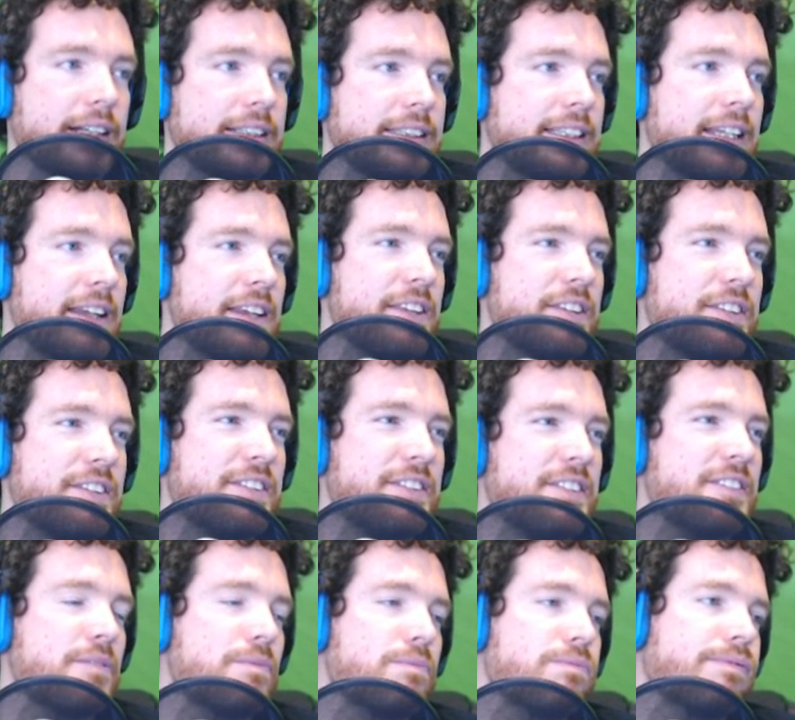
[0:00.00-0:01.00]
Thanks to
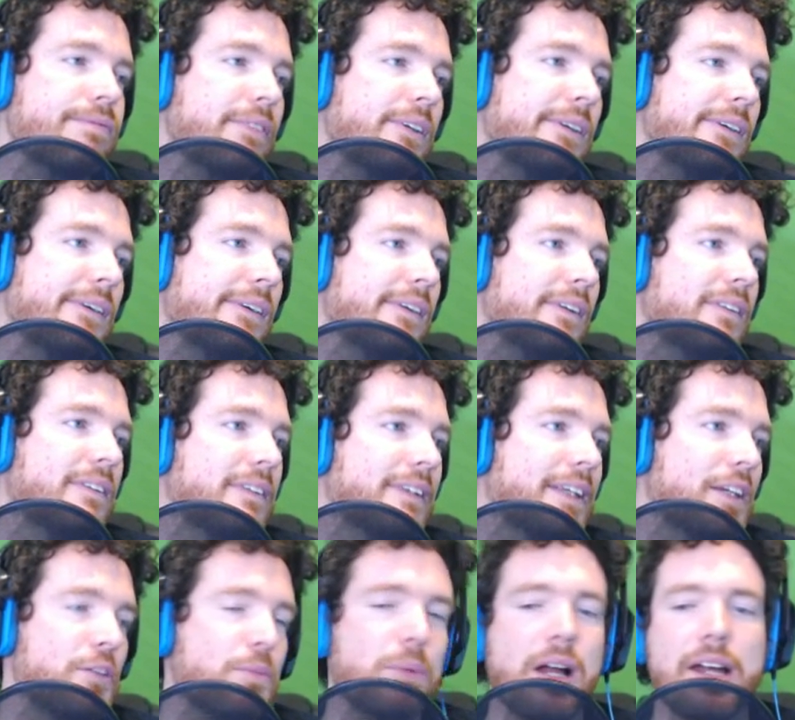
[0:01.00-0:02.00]
this,
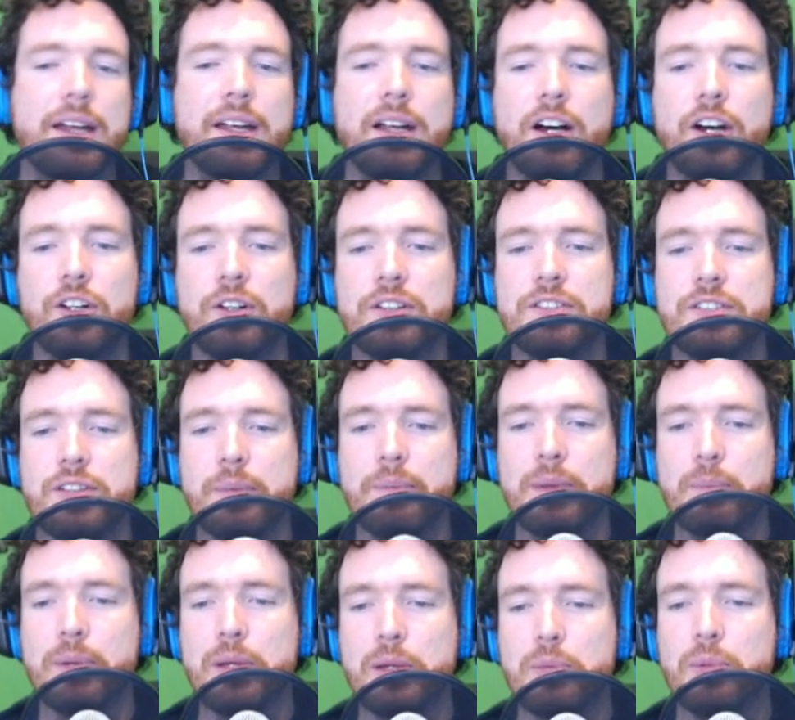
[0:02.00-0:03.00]
there's probably
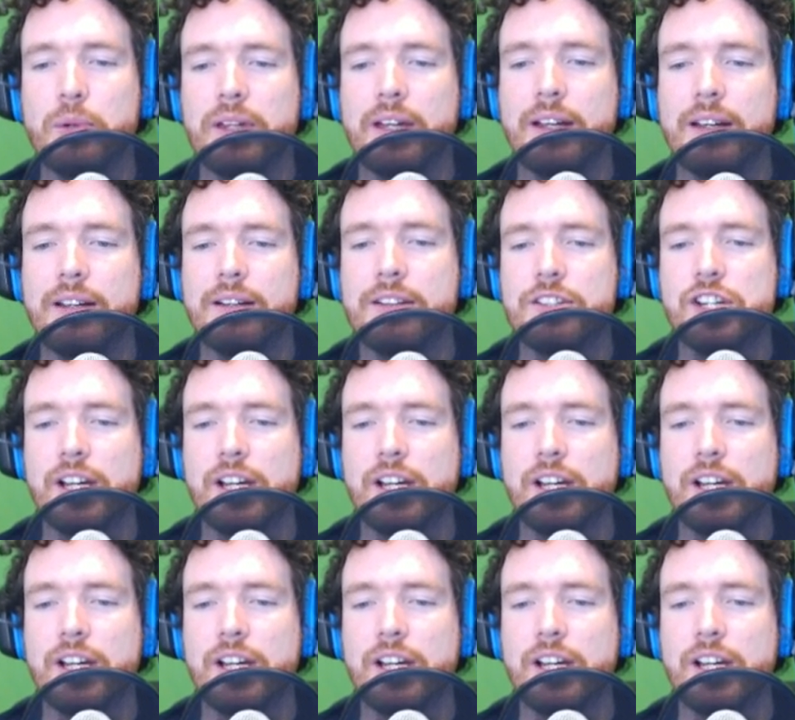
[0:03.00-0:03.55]
100-something people that